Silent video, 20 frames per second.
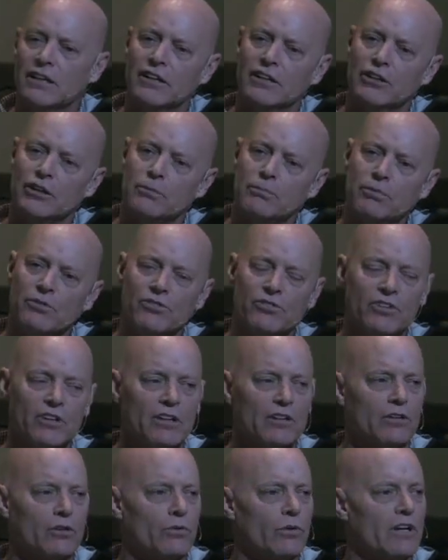
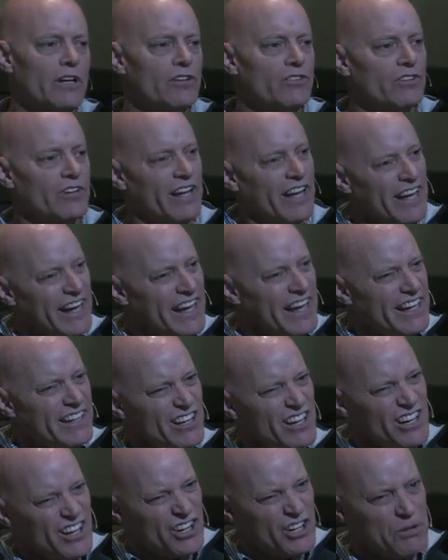100% grace and
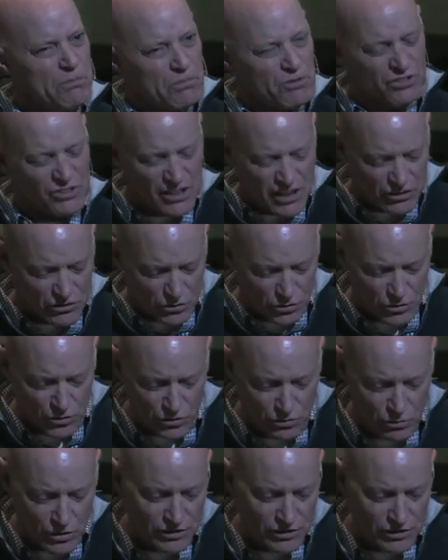100% truth.